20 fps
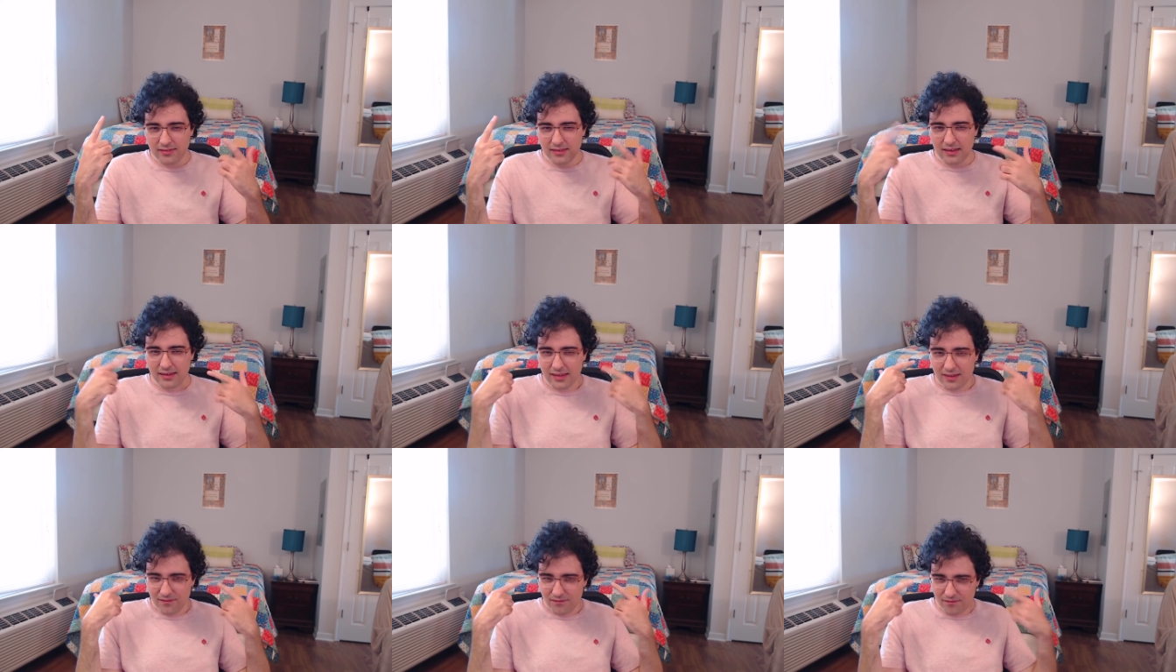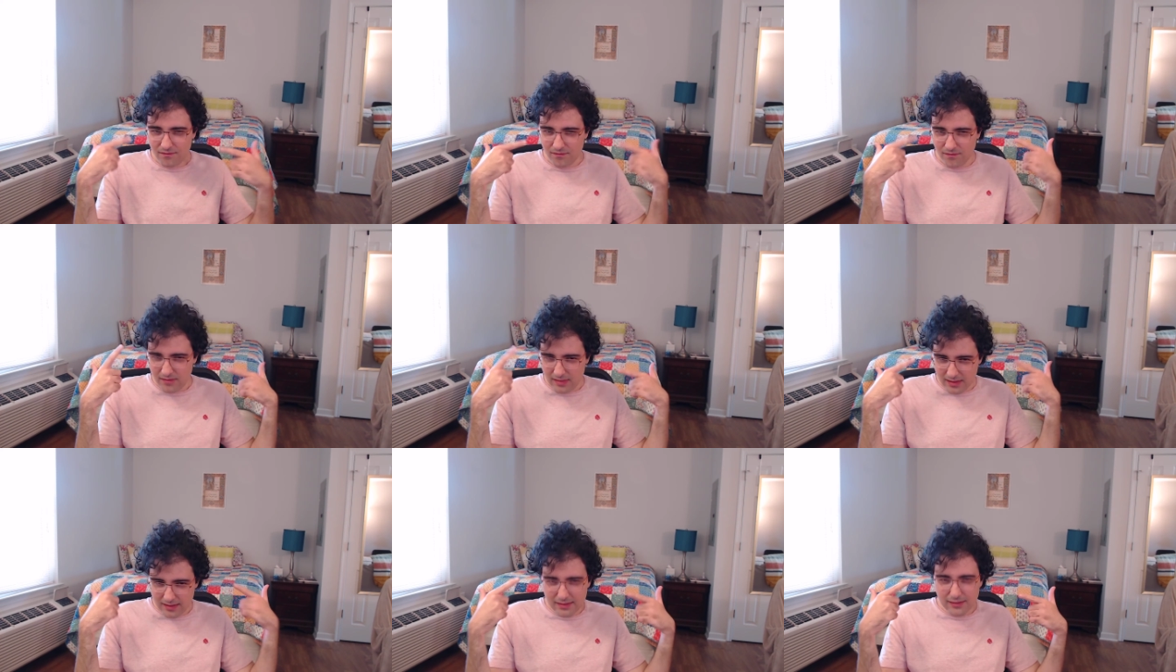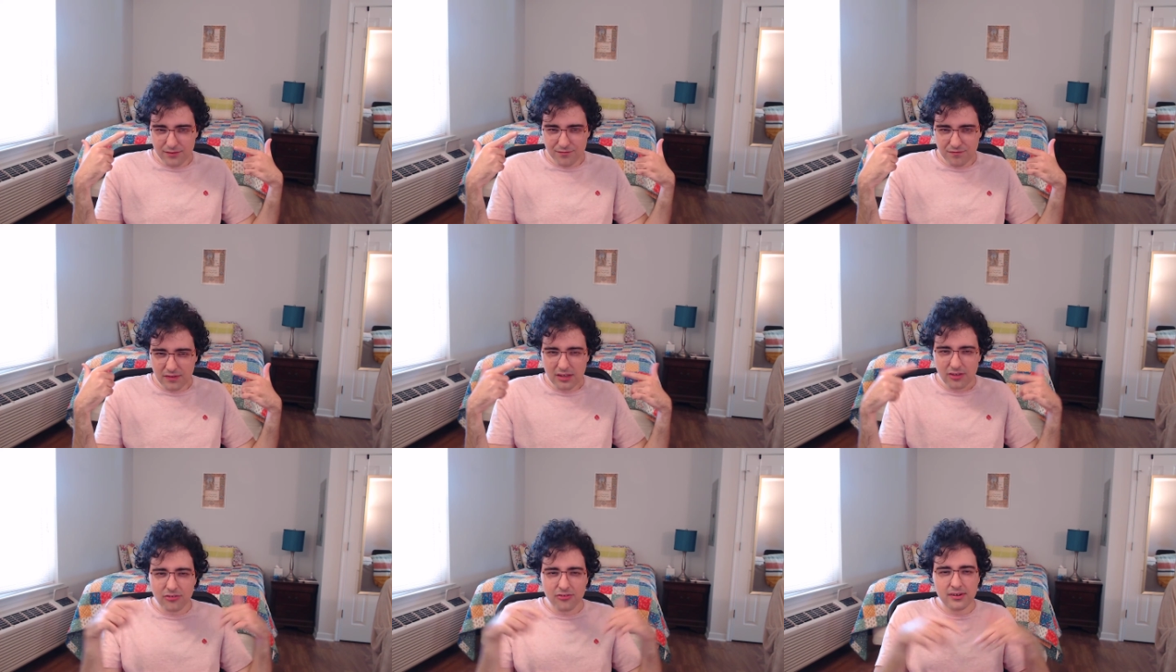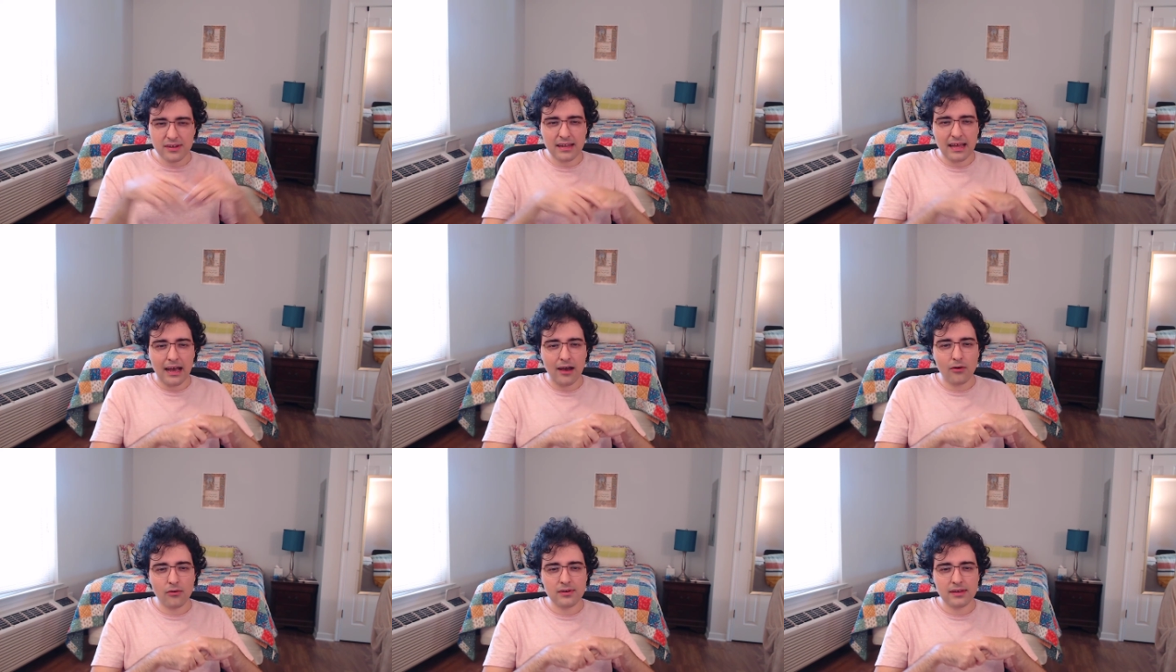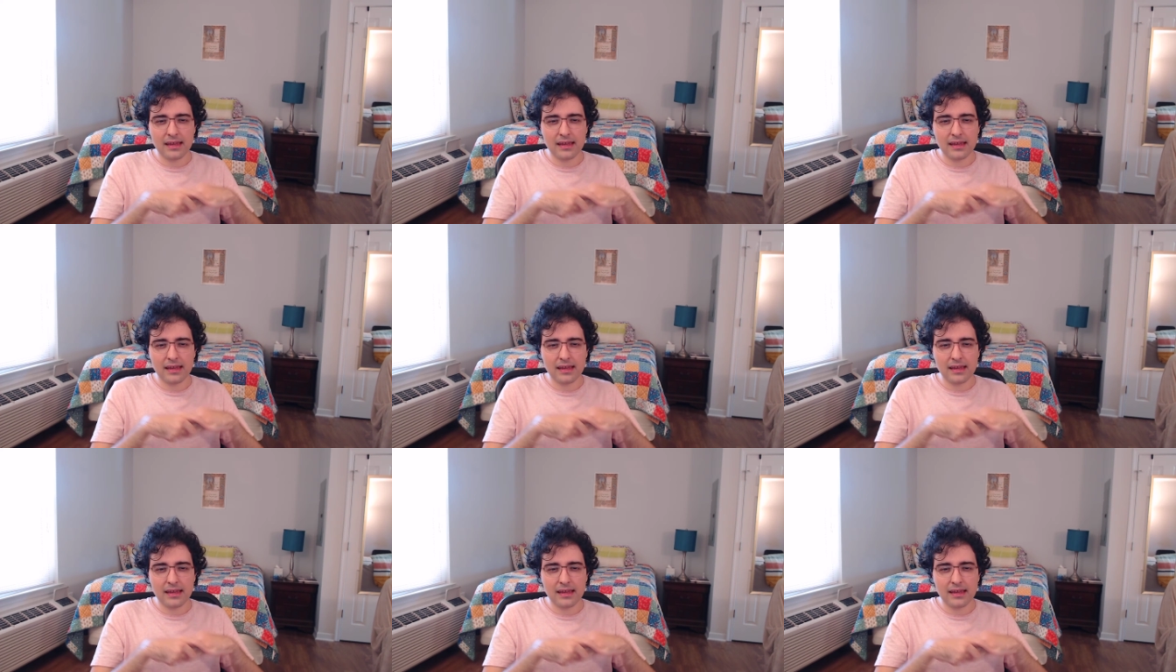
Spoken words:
it out,